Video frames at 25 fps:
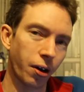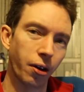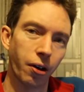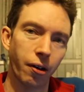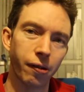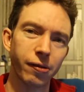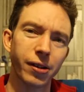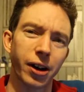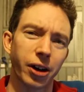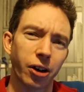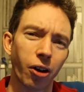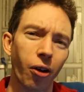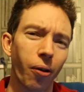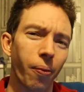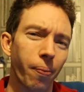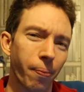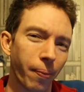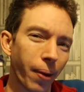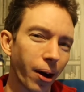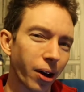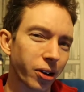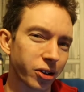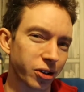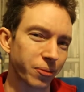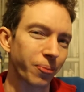Alright, not
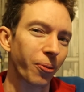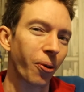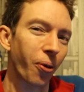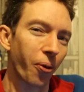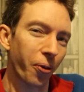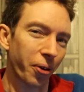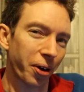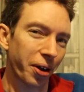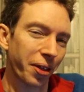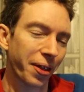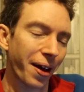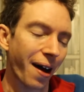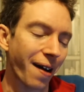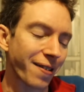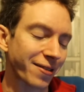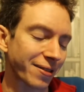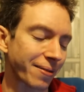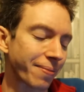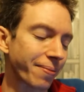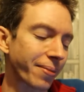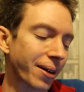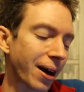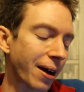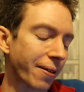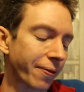much more than
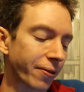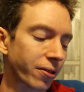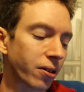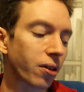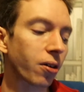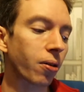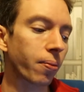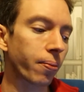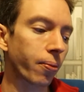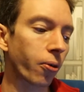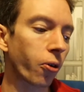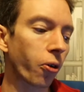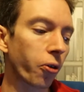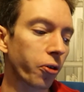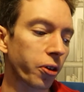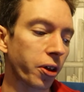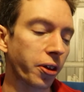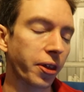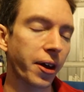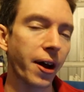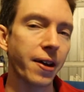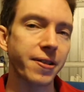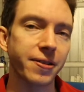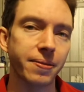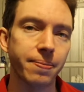1,000, but I've got more than
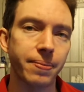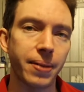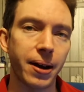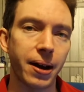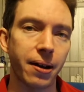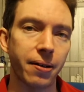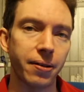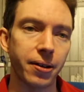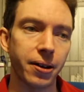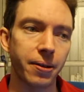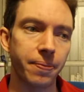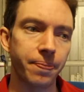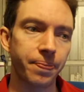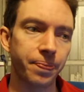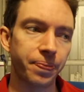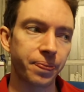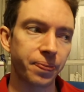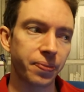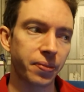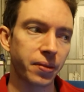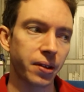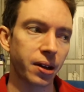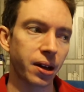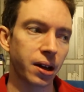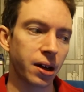£1,000.
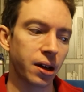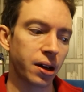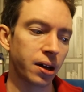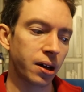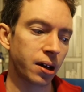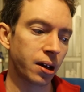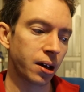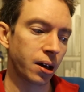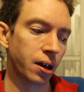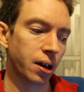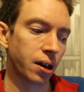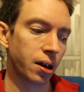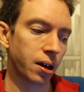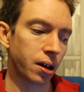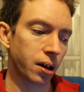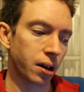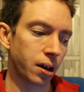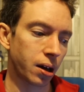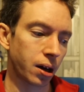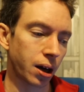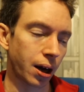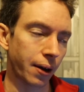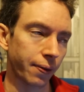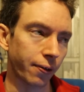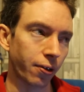
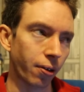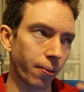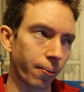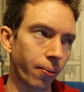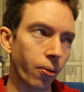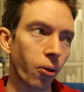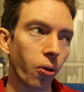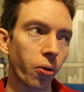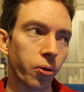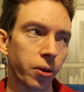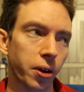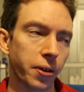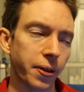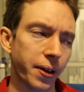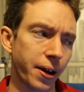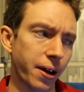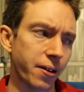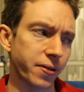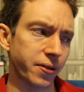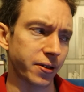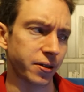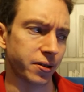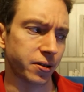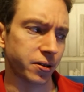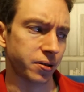I've got more than
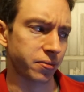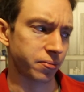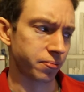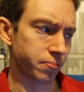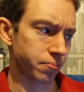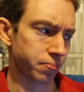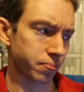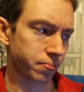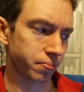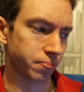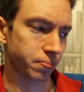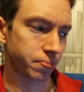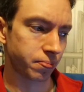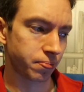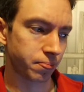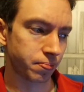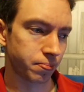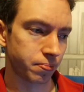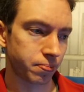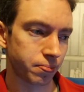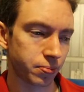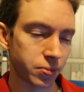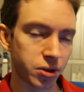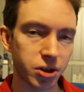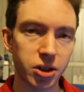1,000
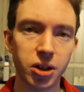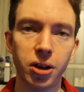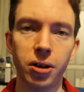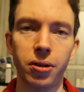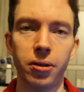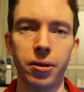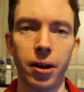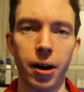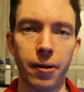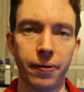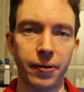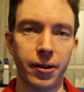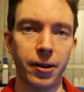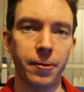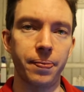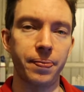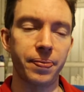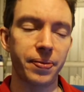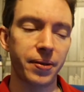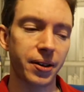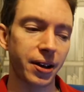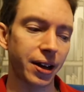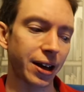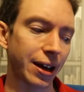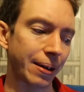turnover
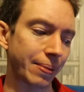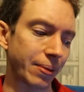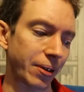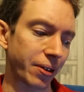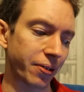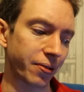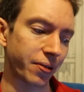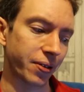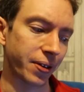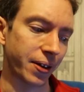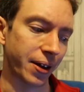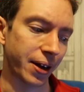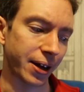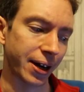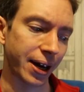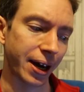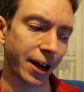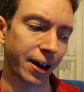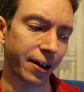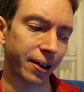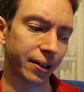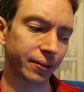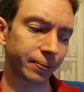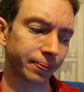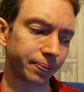coming through the
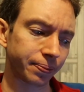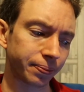account.